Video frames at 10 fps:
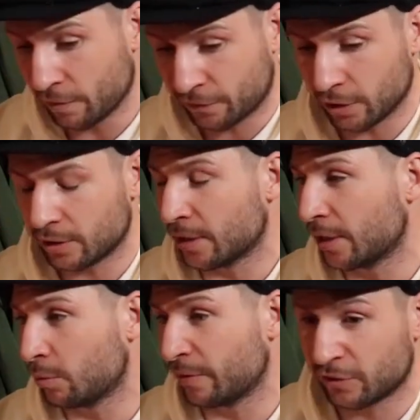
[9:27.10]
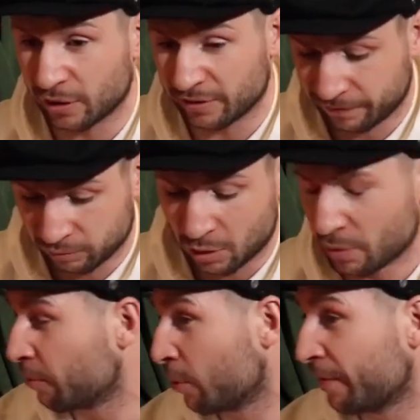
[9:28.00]
we've got the, we've got the, well,
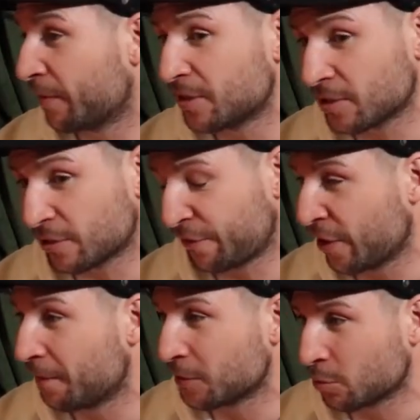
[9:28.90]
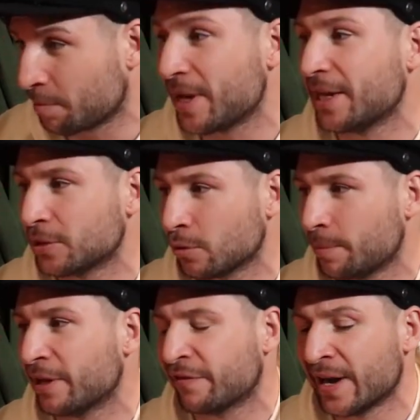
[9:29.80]
we've, we've, this is the furthest we've been into a
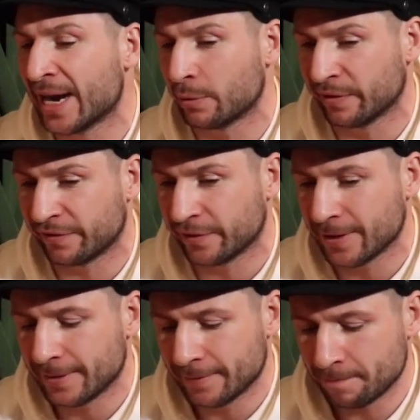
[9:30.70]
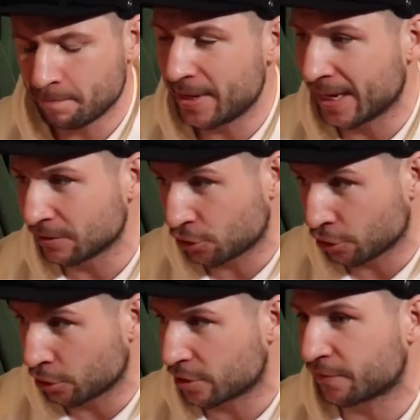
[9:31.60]
big fight. We've, me and
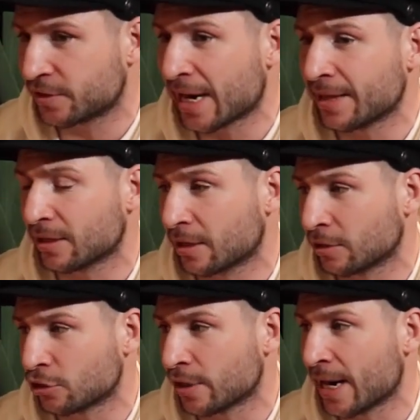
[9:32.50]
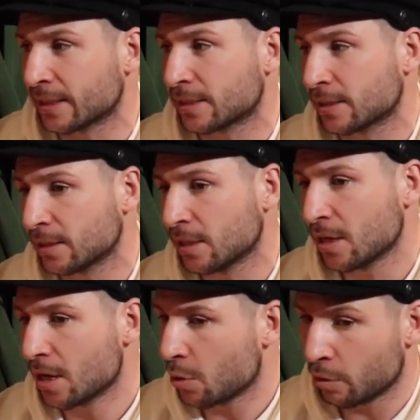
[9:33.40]
George have signed the contract.
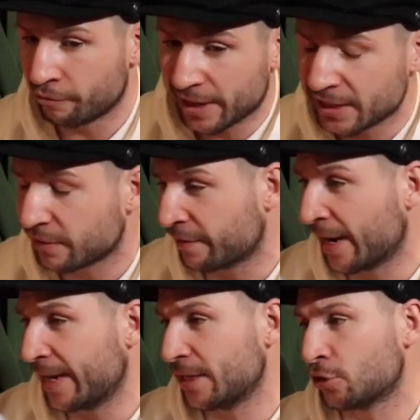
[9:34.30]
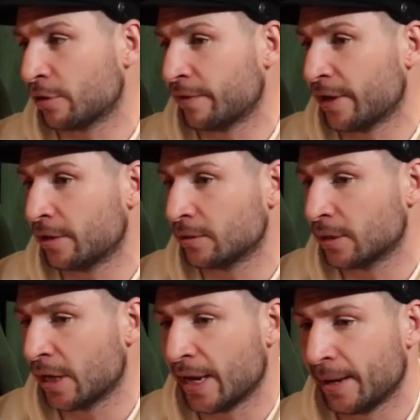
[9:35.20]
We're ready to fight each other.
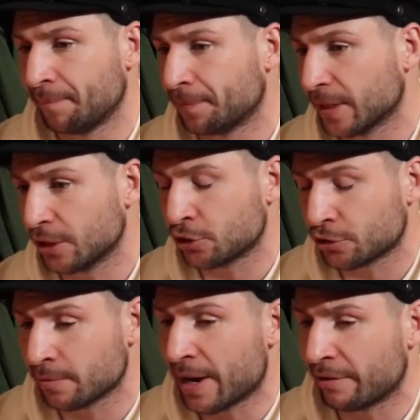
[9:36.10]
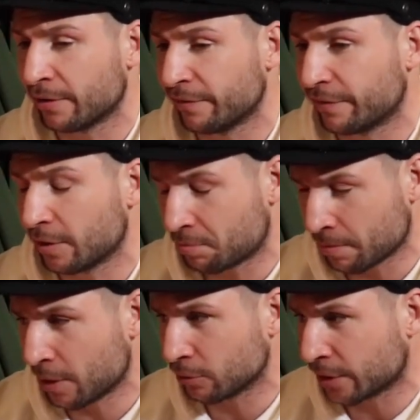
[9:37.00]
Um, it's just a matter of the
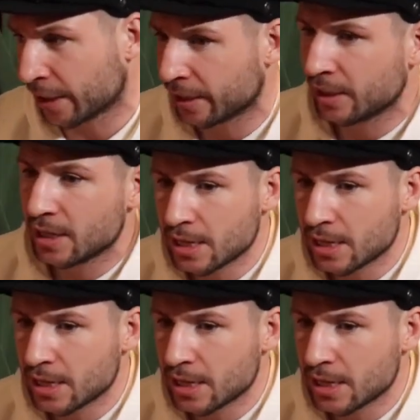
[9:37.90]
promoter